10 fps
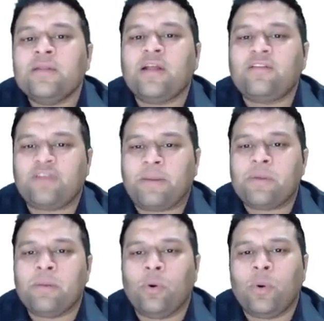That's
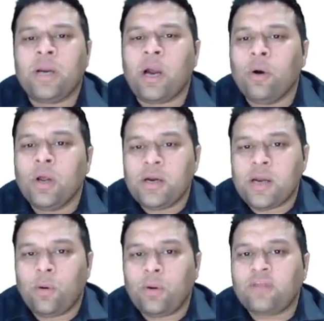step number 1.
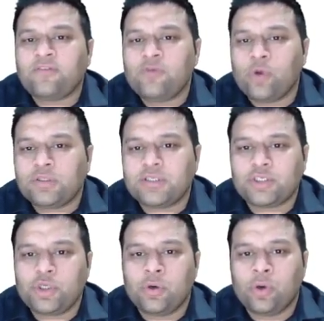Now it's not
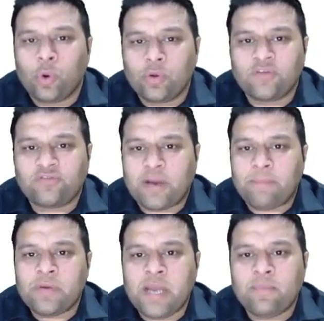just you know the
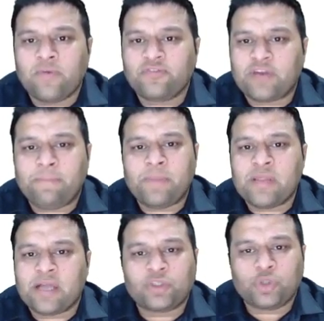step, name of step,
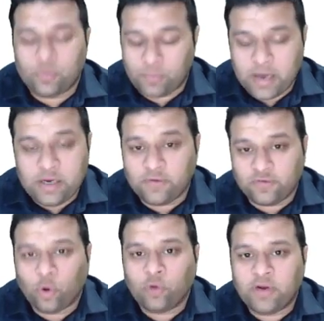and that's you and you
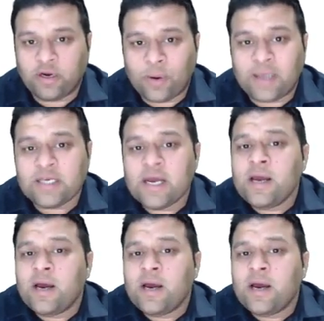have solved it, right?